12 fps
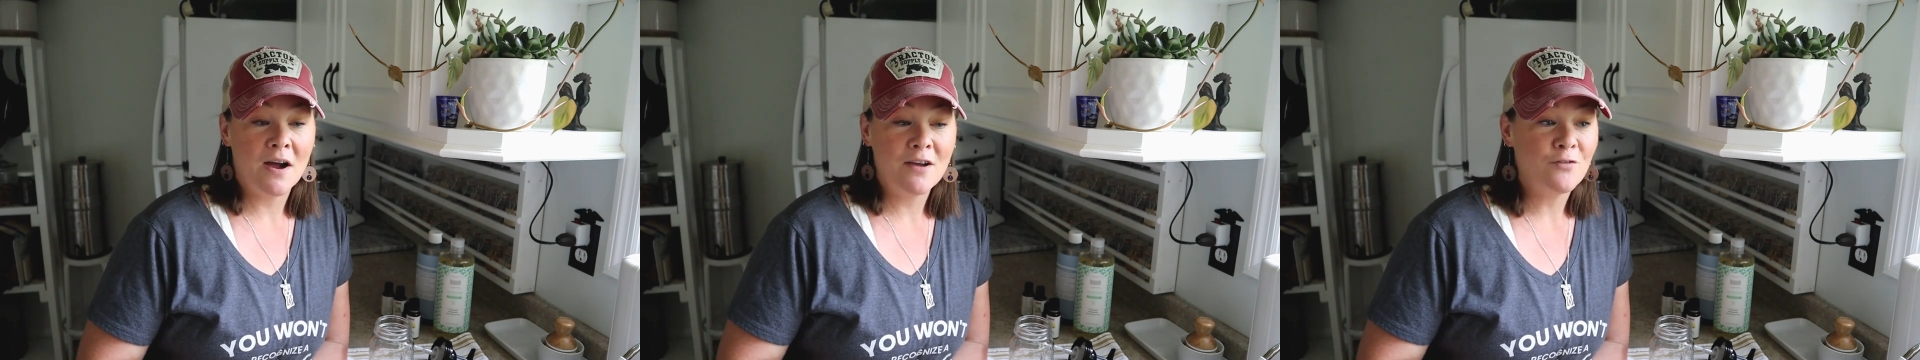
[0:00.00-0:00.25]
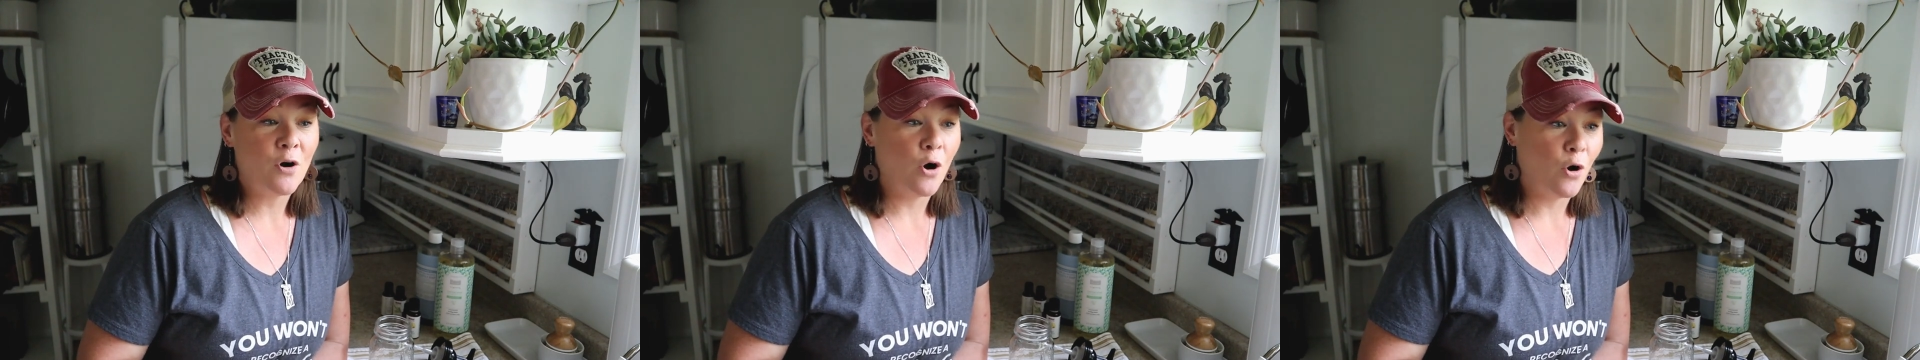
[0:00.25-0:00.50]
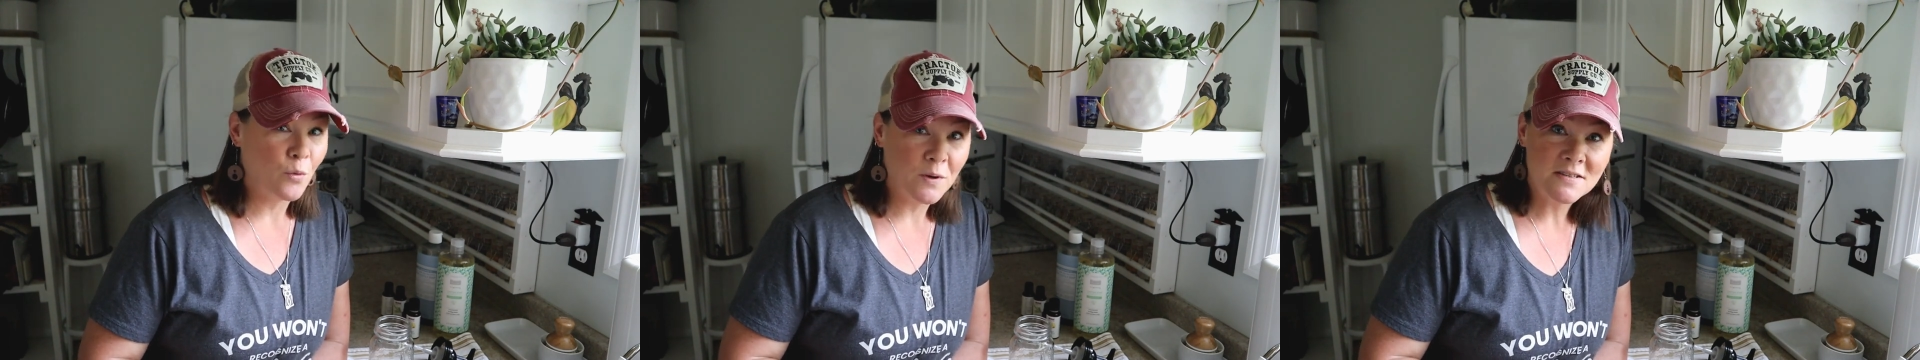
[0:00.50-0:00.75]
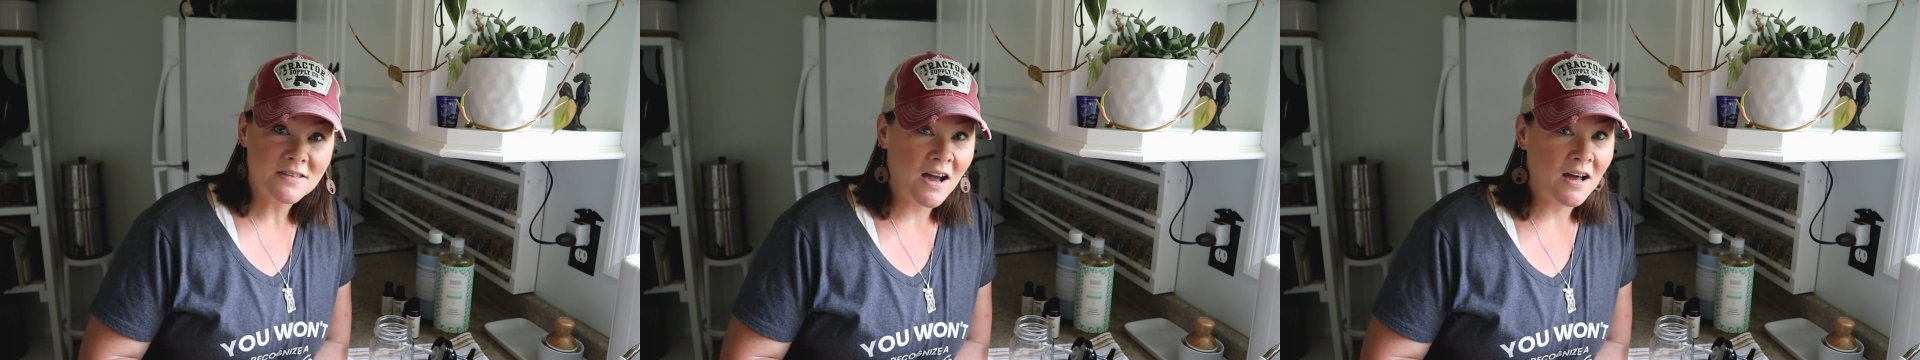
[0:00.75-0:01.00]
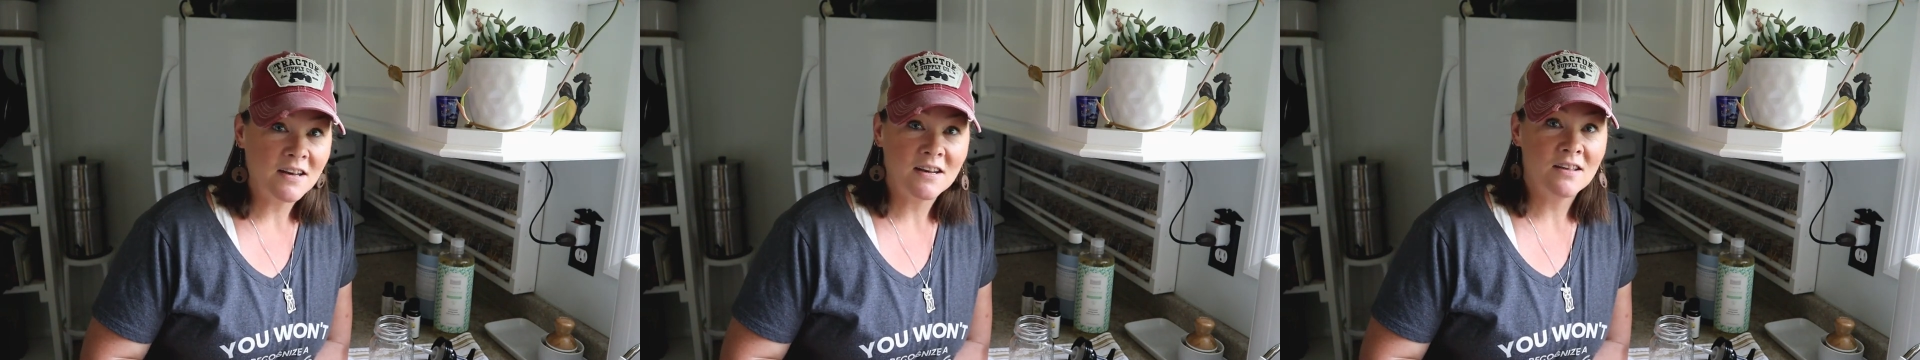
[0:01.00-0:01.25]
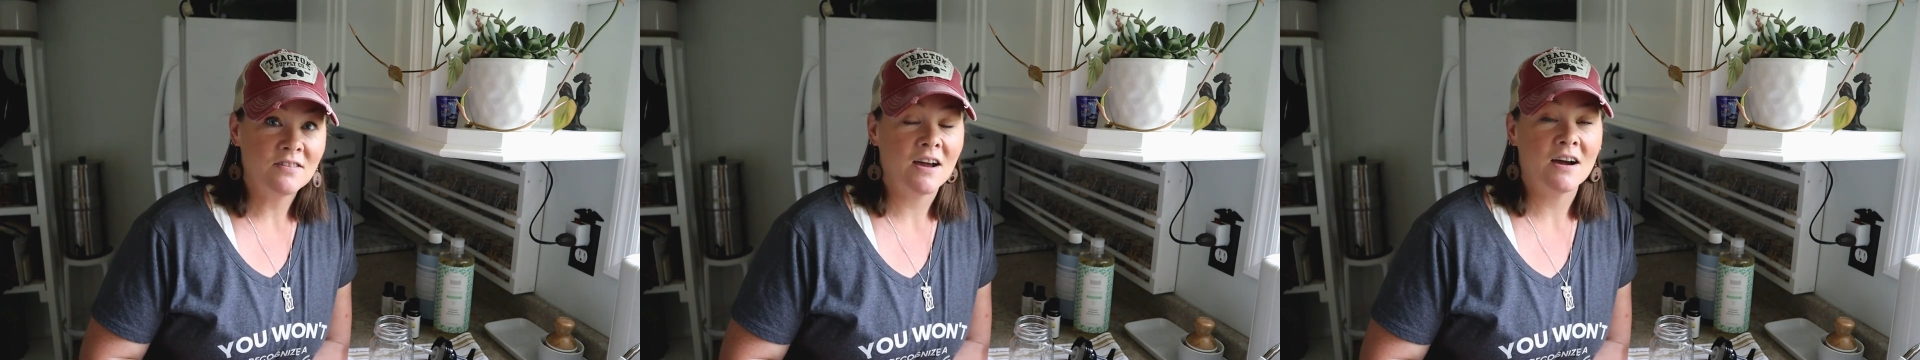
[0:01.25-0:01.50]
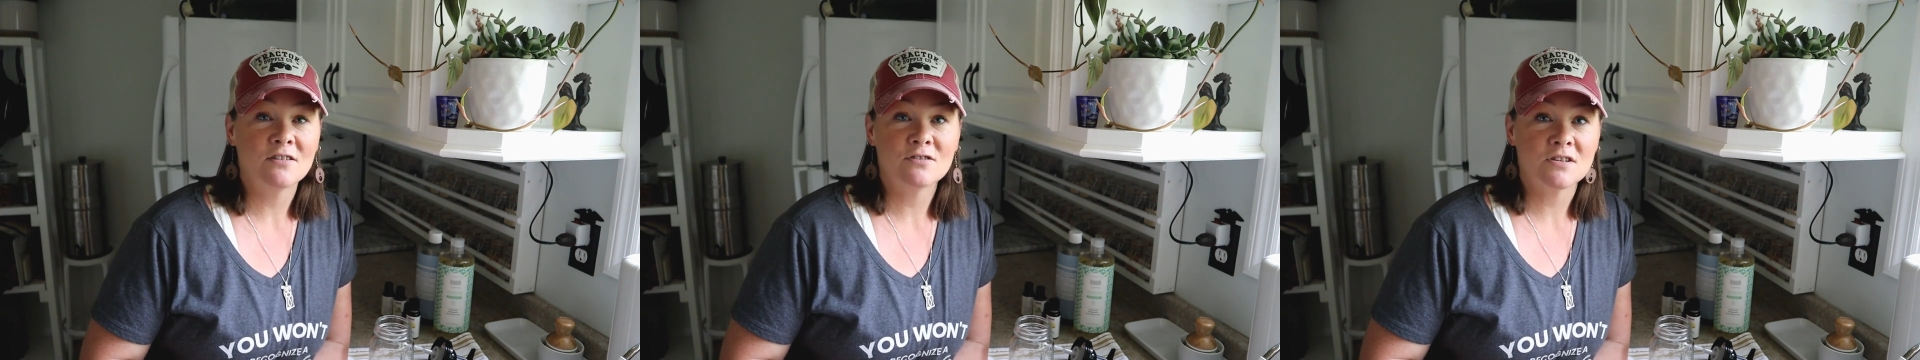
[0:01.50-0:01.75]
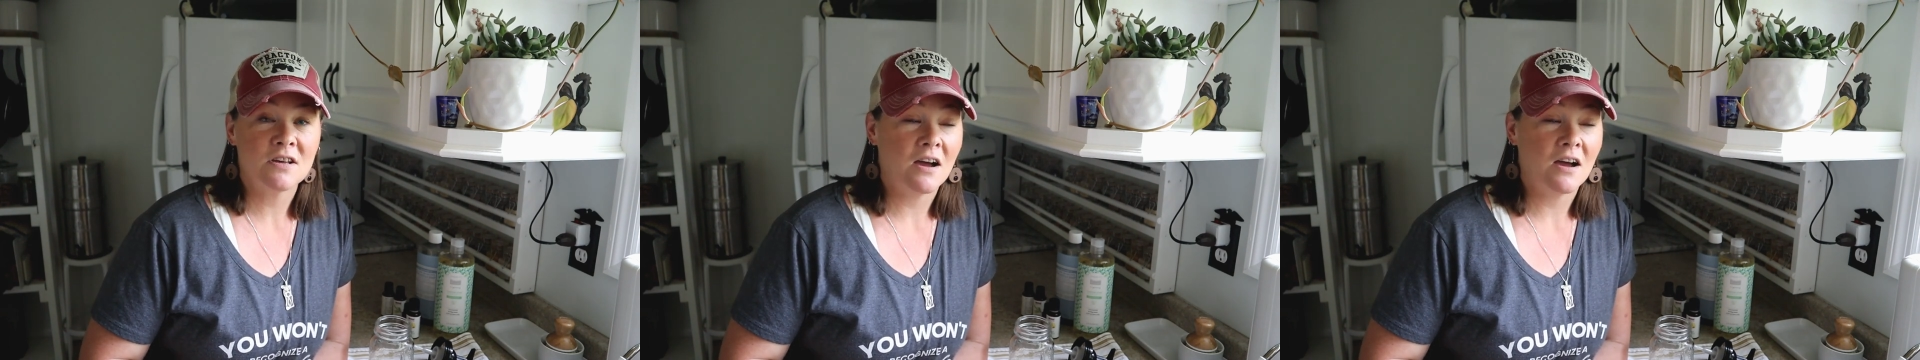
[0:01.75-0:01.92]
I've always got it in the house.